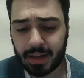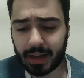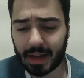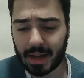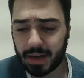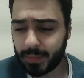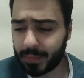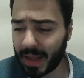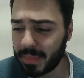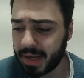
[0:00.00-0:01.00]

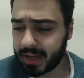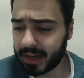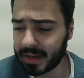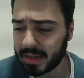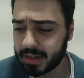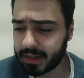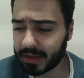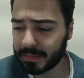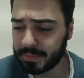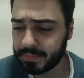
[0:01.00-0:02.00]
That made it
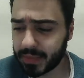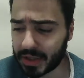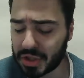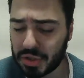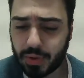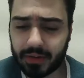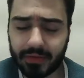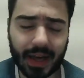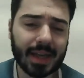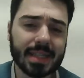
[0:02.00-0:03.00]
a 2-1
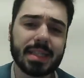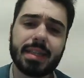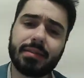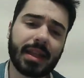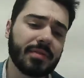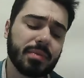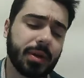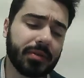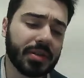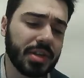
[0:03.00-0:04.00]
Vegas, and then from
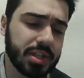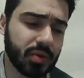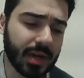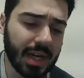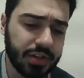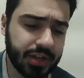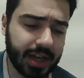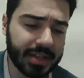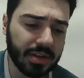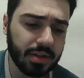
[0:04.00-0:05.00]
there the Jets were kind of
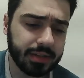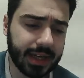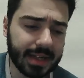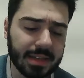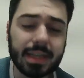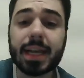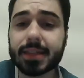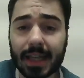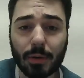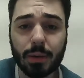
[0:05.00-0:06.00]
chasing all night. And yes,
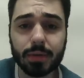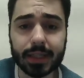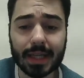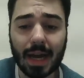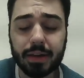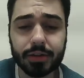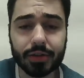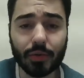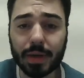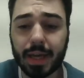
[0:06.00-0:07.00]
they were able to tie it on
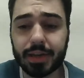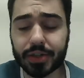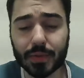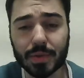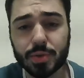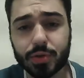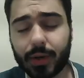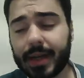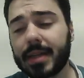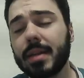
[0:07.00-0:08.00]
2 occasions, which was
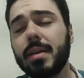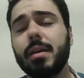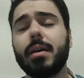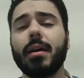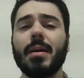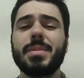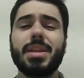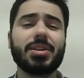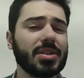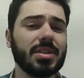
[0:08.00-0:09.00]
great. They
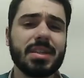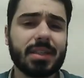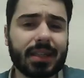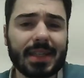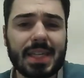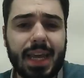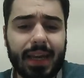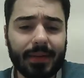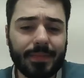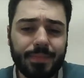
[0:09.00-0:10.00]
just couldn't
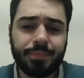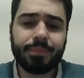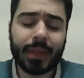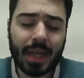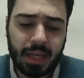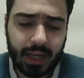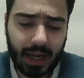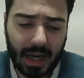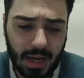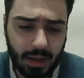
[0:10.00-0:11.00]
contain,
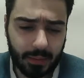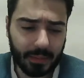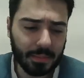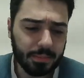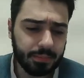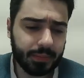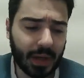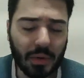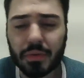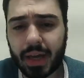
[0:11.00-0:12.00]

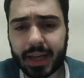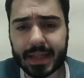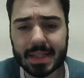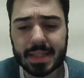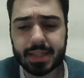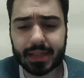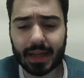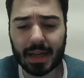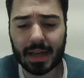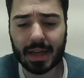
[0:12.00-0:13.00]
Vegas's
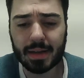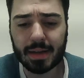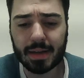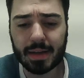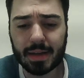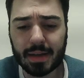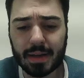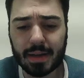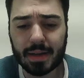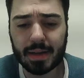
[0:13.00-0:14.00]

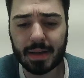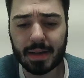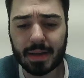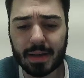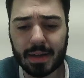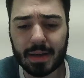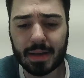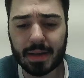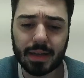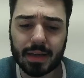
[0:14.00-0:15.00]
offense,
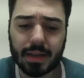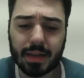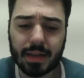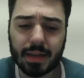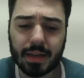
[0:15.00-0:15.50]
tonight.